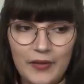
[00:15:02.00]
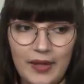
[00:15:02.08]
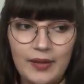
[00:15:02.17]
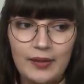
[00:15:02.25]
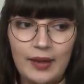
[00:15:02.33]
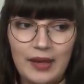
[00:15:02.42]

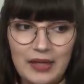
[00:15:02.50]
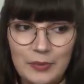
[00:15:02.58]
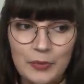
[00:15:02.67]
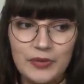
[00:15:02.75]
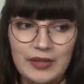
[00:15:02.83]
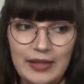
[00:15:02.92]
having
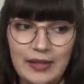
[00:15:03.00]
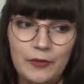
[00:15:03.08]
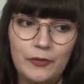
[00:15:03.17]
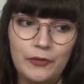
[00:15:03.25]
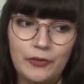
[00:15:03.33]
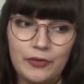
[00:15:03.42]
animals that
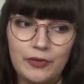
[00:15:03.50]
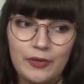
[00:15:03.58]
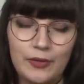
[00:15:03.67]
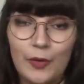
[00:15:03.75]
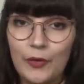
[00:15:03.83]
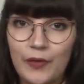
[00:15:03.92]
live
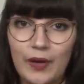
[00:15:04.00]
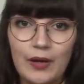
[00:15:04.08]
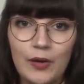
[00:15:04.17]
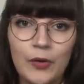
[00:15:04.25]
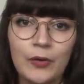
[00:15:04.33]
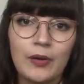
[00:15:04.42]
not
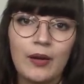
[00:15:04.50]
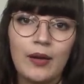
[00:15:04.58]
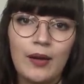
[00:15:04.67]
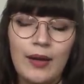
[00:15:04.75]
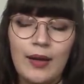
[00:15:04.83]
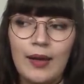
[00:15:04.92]
very long,
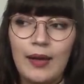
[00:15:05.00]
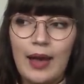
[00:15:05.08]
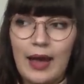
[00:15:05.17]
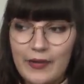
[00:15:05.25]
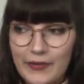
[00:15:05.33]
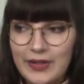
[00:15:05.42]

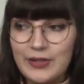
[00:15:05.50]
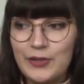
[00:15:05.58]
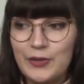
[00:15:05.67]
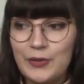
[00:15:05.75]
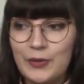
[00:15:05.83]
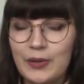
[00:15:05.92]
having
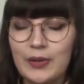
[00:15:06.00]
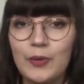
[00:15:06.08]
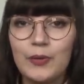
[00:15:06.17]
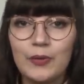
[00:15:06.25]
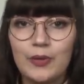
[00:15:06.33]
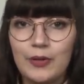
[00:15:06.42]
to
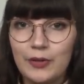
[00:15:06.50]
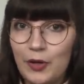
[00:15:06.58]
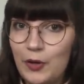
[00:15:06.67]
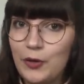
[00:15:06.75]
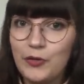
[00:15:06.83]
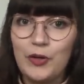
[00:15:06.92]

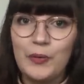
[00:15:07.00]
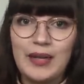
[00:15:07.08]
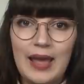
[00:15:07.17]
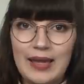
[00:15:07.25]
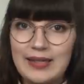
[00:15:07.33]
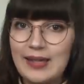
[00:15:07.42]
go through
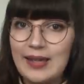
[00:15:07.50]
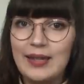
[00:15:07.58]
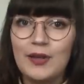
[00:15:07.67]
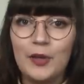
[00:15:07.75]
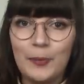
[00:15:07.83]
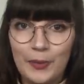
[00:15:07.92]
and edit
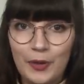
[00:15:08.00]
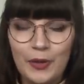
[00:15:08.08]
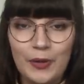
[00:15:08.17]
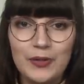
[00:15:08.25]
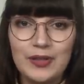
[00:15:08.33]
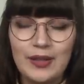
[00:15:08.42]
and
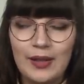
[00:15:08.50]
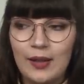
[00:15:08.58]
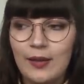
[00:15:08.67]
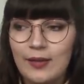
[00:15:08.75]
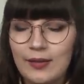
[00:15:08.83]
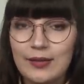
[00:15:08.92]
upload
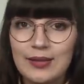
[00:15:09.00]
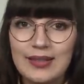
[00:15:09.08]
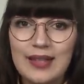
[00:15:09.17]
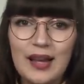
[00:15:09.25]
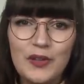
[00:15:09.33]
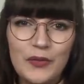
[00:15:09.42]

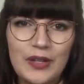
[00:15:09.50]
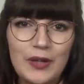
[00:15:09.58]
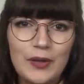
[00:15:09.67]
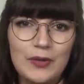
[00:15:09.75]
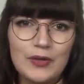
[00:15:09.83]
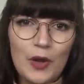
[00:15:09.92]
sad
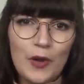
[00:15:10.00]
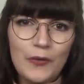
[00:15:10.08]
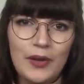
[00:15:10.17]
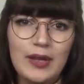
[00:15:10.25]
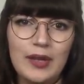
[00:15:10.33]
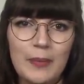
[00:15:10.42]
videos.
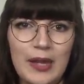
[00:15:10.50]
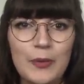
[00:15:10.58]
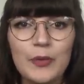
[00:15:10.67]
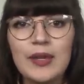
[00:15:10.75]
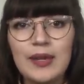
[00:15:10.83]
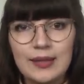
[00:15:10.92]
Hopefully I can
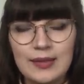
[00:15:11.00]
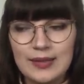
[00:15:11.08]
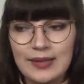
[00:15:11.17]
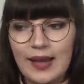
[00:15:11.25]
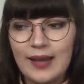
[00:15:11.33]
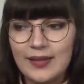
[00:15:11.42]
make one that
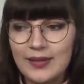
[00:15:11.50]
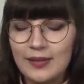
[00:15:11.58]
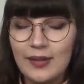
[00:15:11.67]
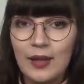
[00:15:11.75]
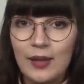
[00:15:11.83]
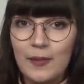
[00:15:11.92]
isn't sad,